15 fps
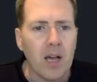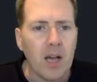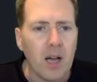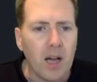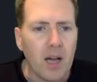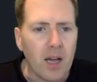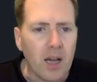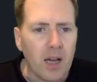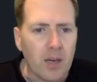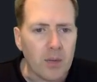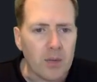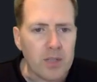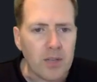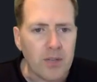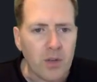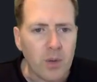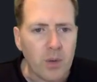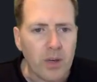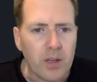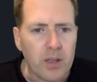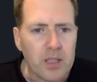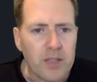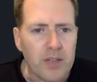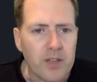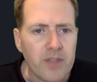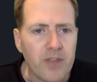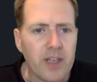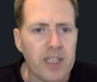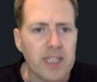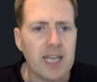And I'm also having a quick look, see if I can
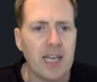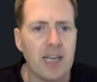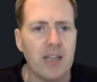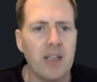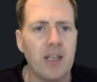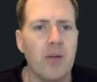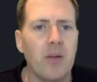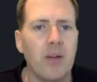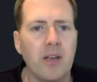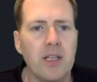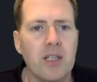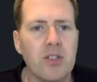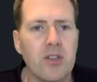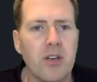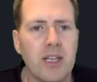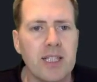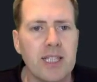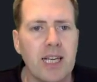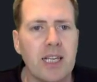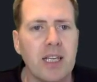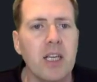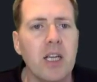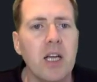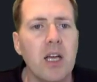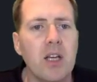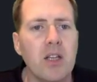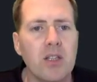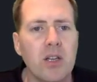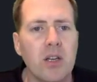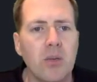find Italian. There we are. Let's try Italian.
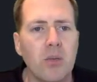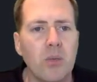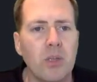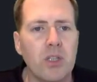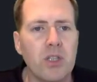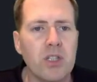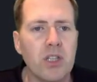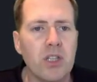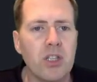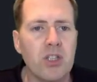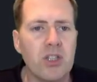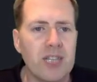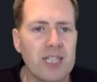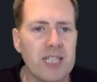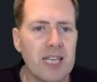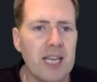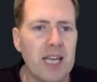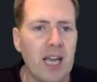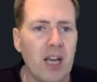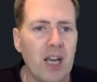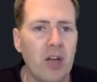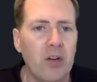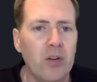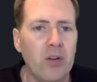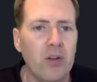So we're just going to translate hello